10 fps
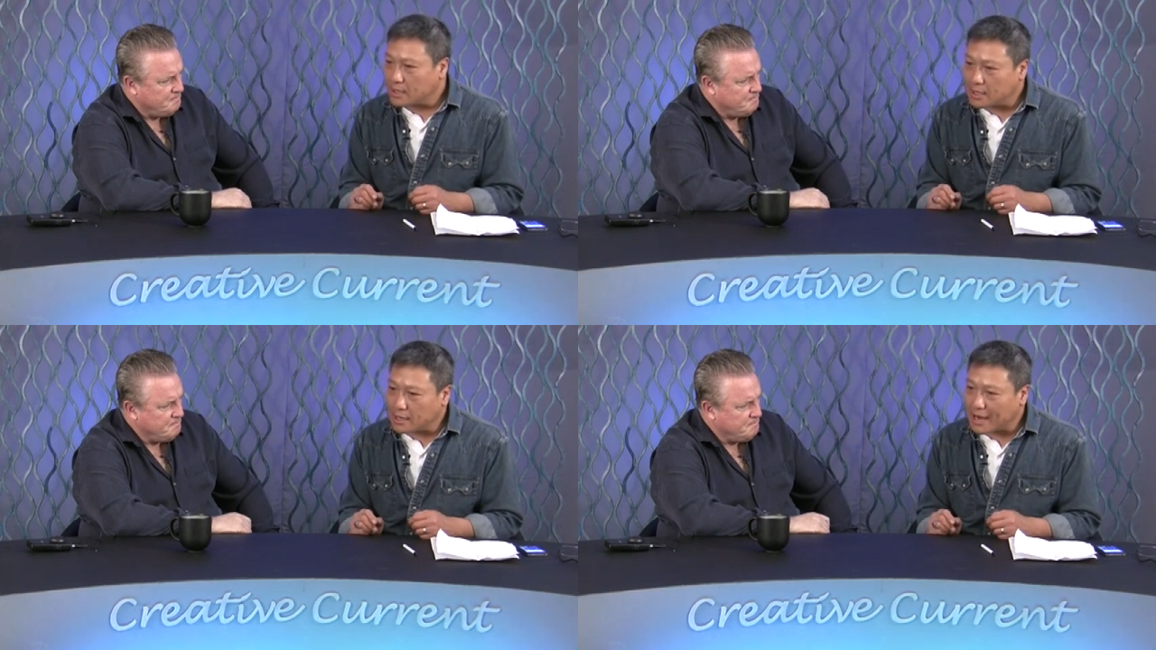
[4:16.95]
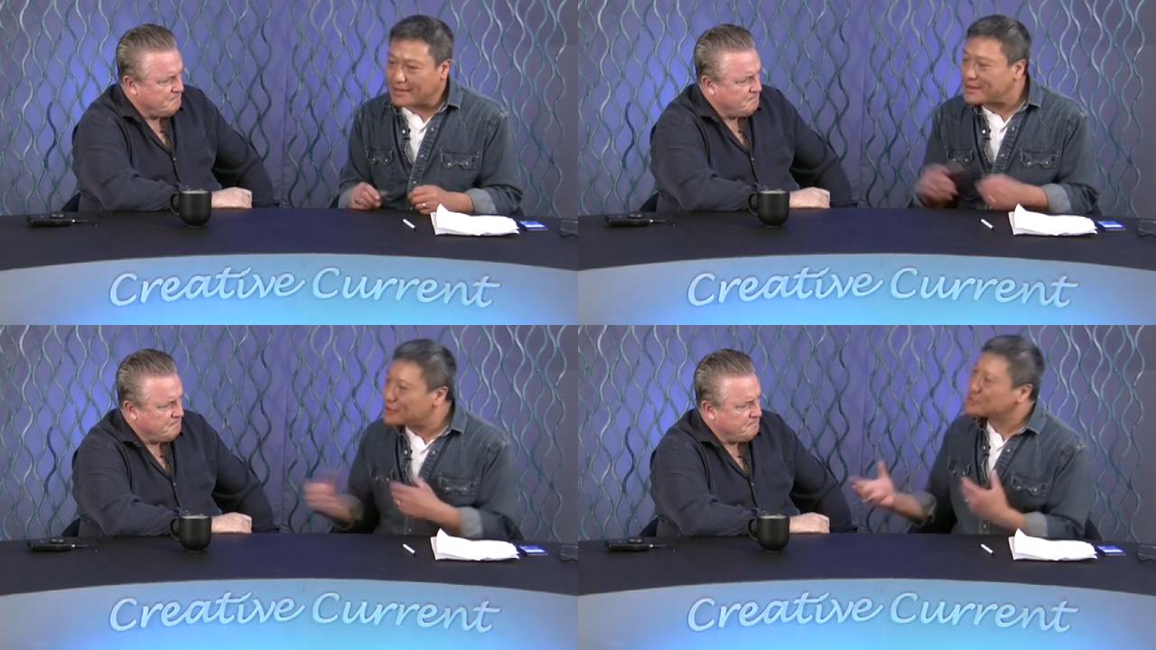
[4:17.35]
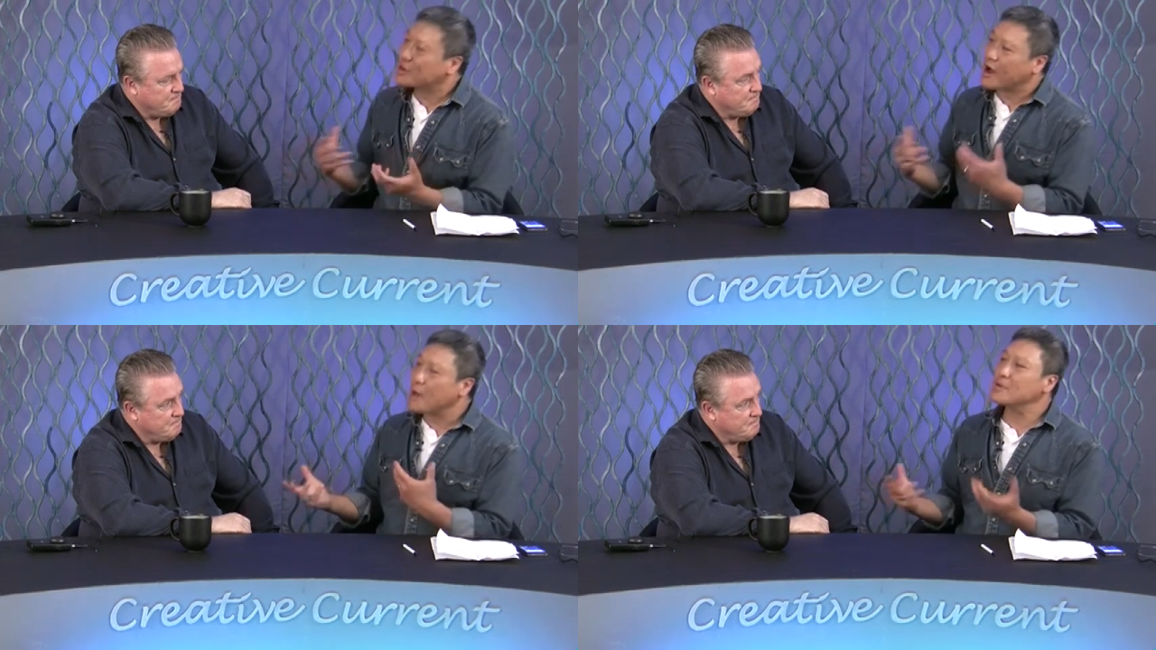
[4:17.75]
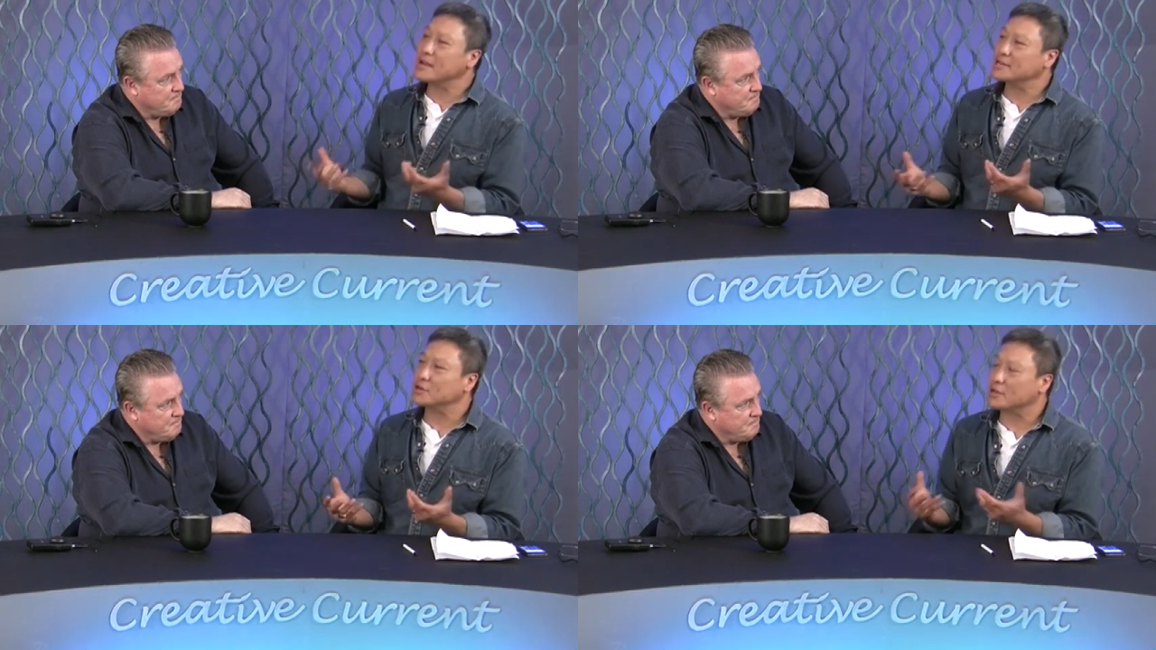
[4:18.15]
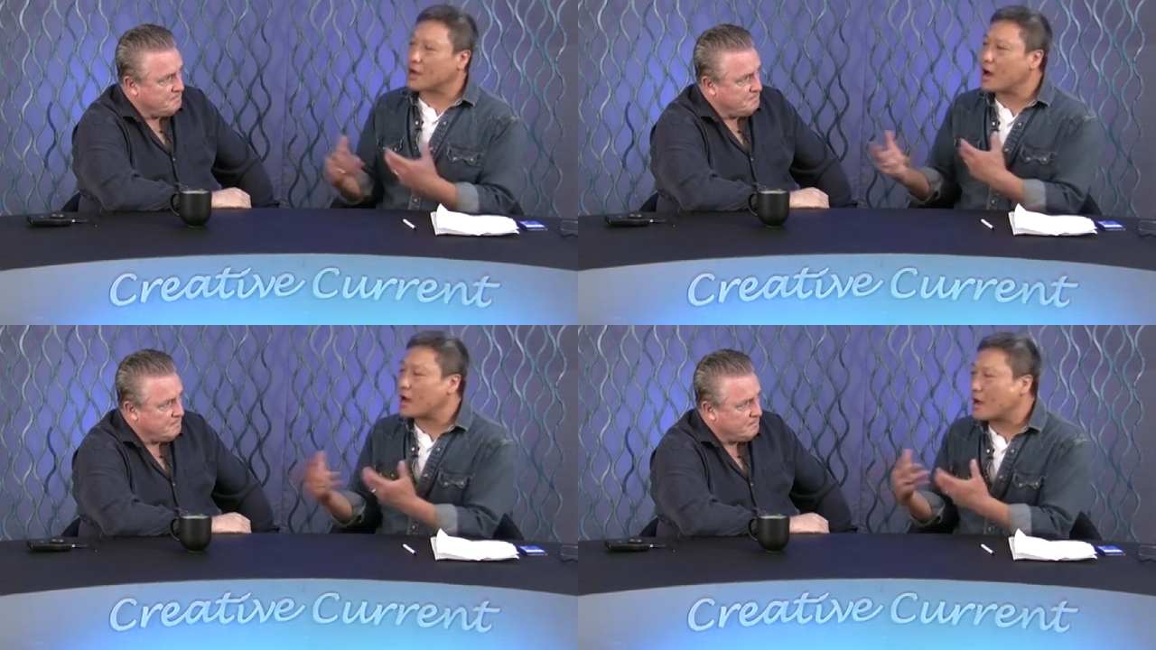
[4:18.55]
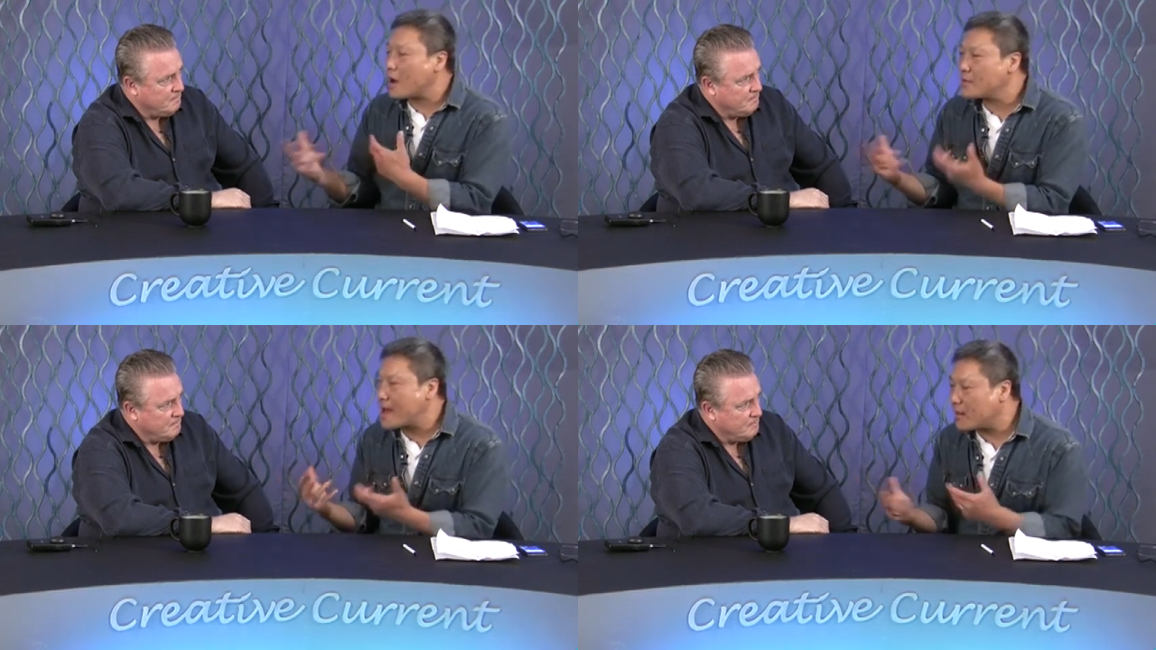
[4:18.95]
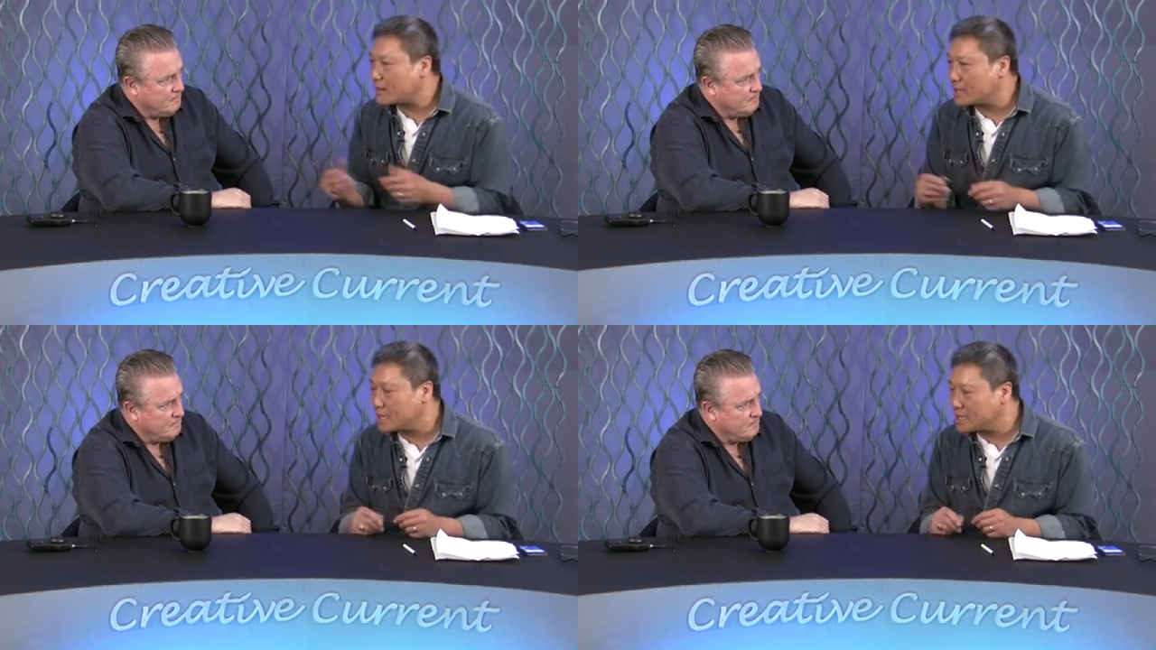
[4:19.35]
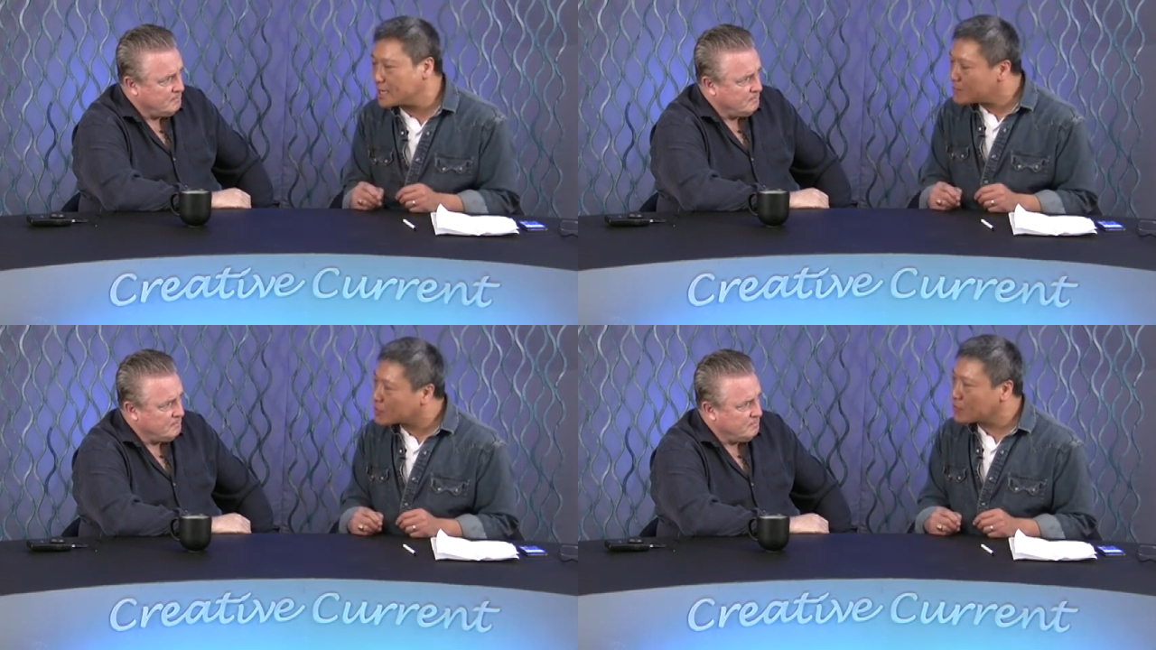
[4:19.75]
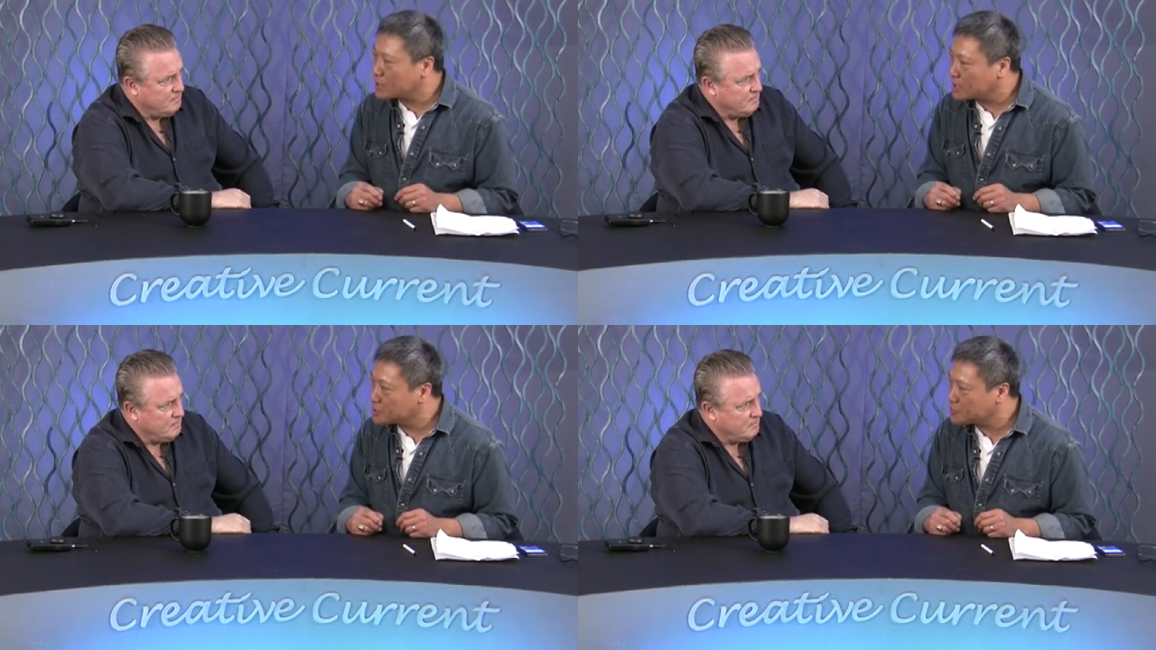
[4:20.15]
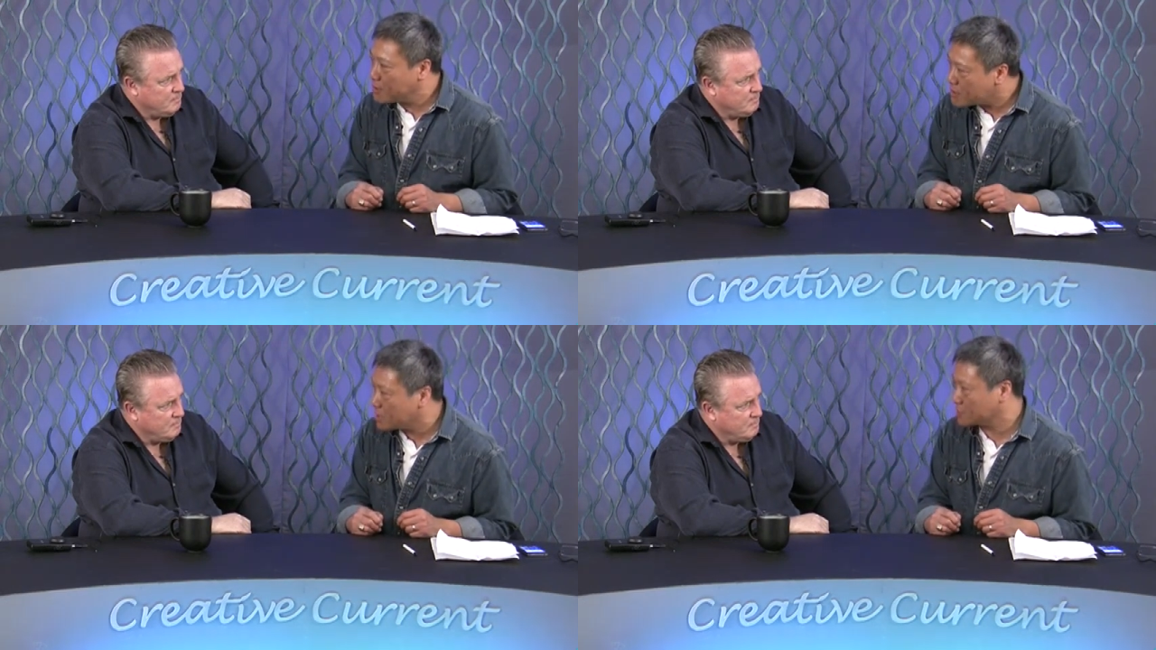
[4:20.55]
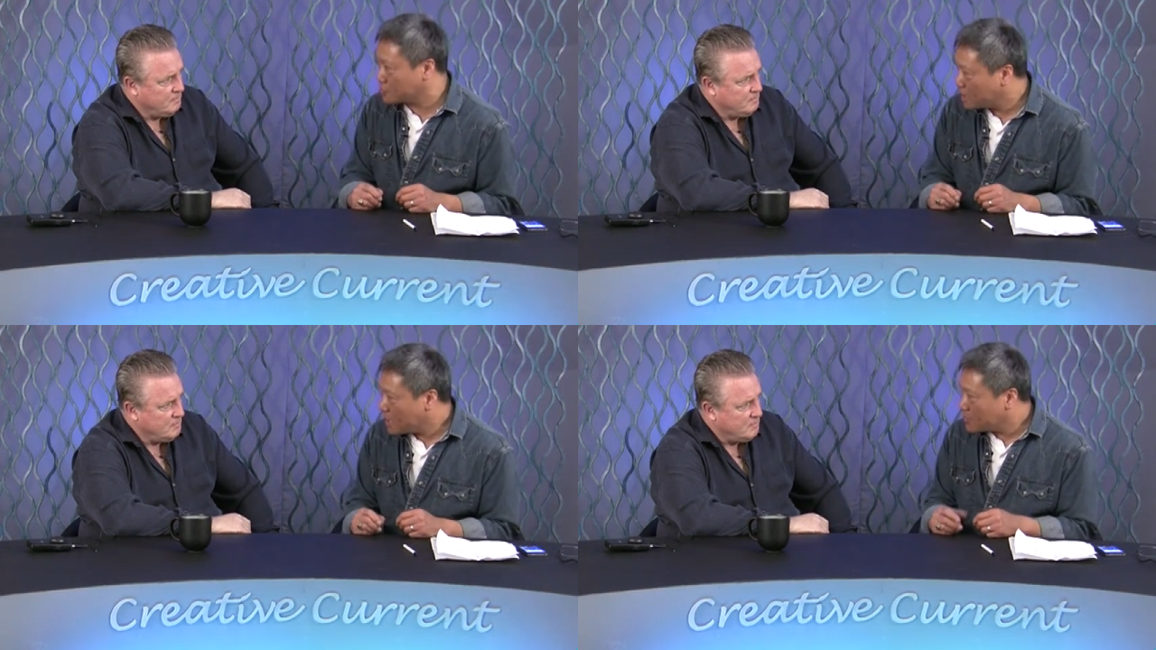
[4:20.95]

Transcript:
Speaker 1: Uh, I think there's a combination, a commonality in immigrant experience